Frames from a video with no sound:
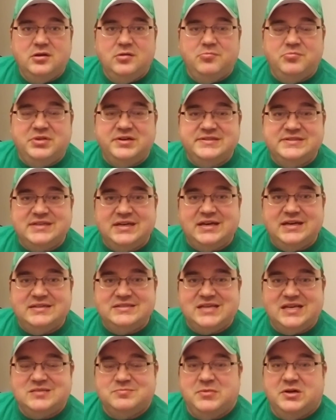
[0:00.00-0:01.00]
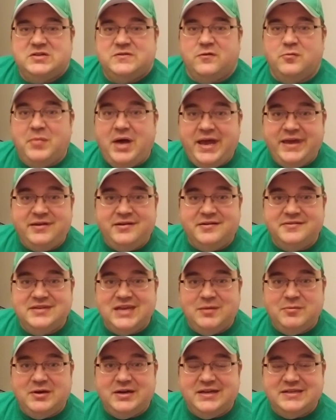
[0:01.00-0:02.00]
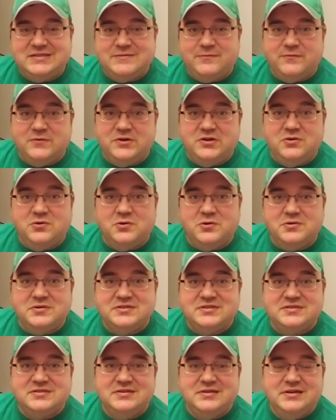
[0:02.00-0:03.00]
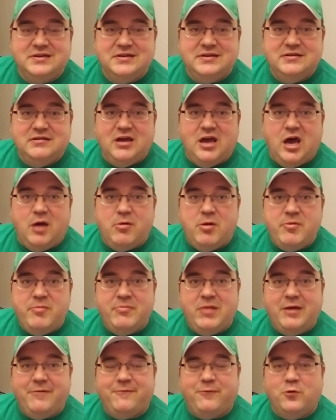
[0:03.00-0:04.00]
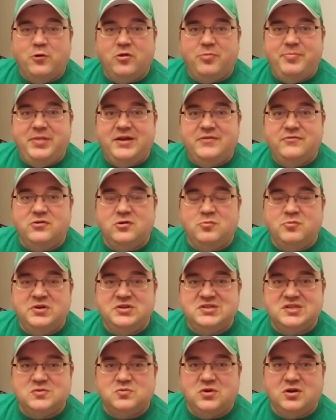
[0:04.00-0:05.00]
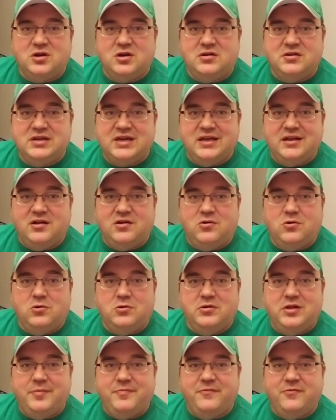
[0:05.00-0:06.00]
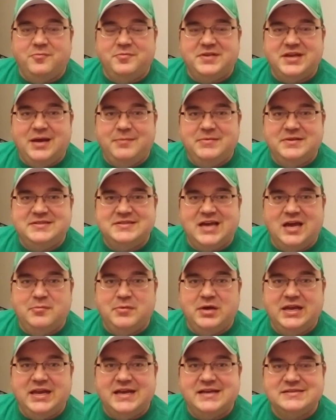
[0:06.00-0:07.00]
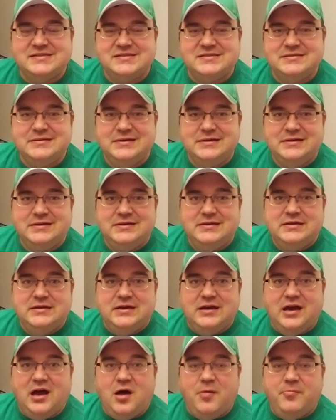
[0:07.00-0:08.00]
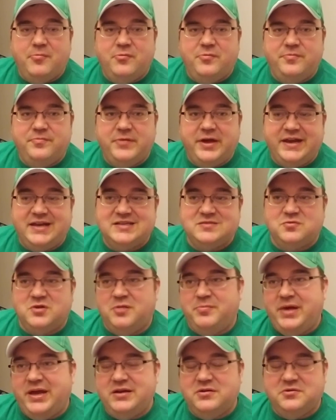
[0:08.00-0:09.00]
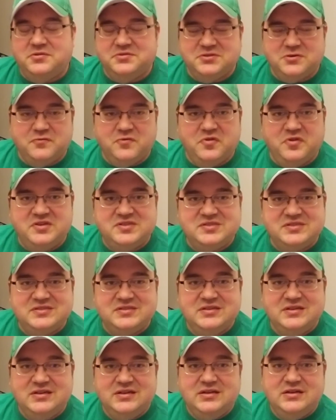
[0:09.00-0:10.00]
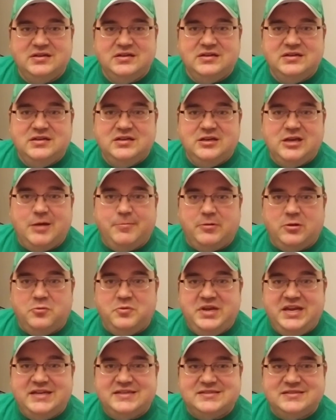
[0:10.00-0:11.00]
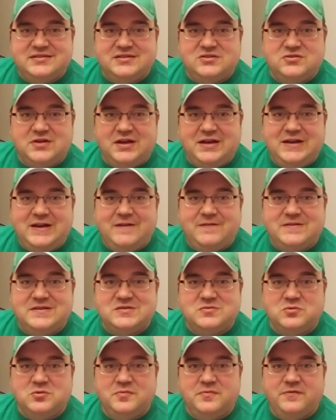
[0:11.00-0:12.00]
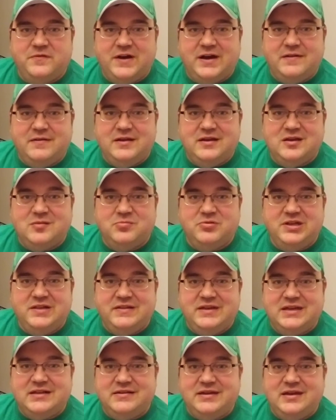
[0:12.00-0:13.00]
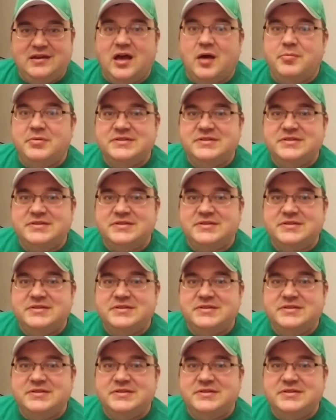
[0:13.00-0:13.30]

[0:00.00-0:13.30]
But it's as much for my entertainment as for yours. I'm in my 4th bedroom, which is where I'll kind of hole up from time to time, I guess. I guess one of my goals over this couple of weeks is to try and get this room finally completely cleaned up.